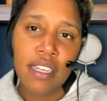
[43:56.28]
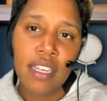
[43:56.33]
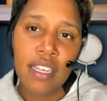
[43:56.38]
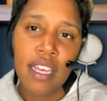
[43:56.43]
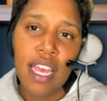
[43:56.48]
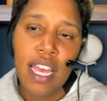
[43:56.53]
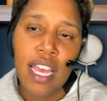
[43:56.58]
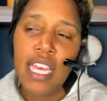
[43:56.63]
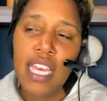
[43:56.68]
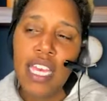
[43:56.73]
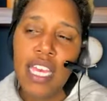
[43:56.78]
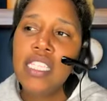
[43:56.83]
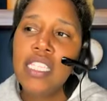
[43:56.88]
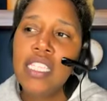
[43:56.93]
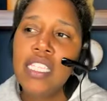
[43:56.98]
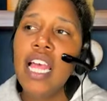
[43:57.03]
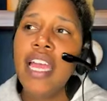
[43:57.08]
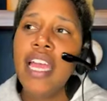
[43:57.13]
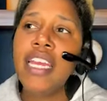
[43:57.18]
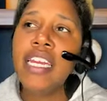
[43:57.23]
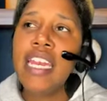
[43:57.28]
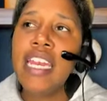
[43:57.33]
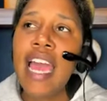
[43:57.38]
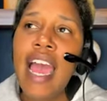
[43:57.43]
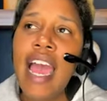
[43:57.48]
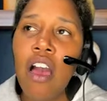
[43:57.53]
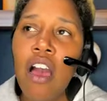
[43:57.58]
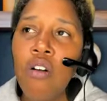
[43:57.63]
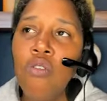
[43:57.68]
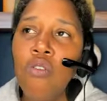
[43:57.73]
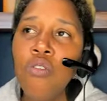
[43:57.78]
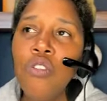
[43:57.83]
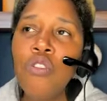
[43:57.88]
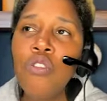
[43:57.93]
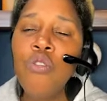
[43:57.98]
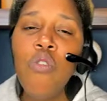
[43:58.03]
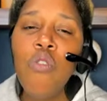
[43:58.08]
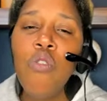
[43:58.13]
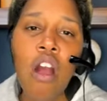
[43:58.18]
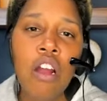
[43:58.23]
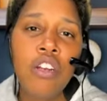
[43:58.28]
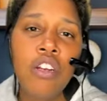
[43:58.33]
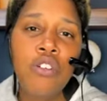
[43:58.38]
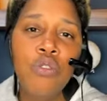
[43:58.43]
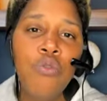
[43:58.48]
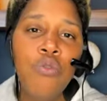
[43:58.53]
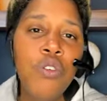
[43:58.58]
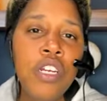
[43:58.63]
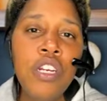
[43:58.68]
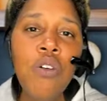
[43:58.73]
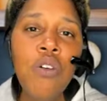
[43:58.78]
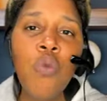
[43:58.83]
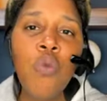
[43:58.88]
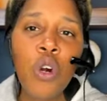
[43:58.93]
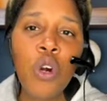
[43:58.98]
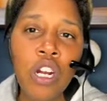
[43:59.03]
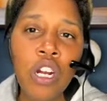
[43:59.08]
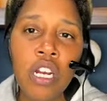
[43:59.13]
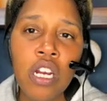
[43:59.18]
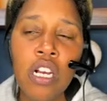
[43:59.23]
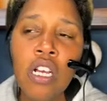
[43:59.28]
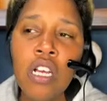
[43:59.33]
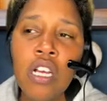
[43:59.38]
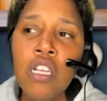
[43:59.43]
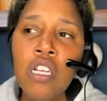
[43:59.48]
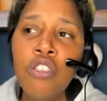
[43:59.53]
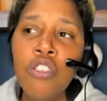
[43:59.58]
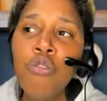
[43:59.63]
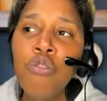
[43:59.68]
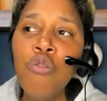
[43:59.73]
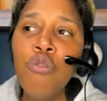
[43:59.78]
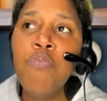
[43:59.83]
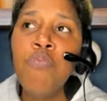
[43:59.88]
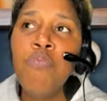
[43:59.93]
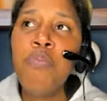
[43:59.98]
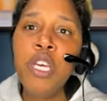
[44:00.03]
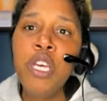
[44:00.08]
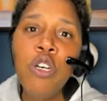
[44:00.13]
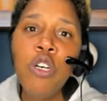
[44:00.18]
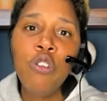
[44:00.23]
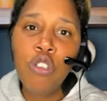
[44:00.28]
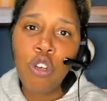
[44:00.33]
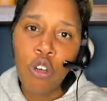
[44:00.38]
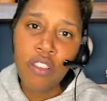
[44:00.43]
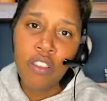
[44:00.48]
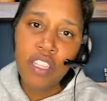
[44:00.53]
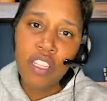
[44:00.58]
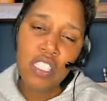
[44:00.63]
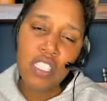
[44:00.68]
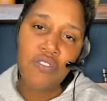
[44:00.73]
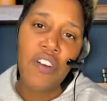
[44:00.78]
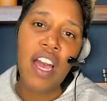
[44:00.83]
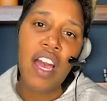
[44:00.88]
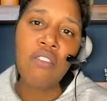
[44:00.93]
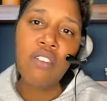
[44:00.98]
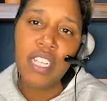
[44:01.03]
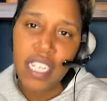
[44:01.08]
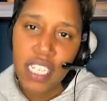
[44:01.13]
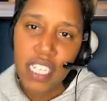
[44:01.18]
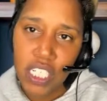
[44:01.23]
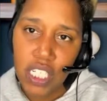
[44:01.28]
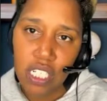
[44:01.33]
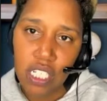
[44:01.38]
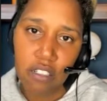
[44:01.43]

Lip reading: It's like now you are doing the work to build on this foundation.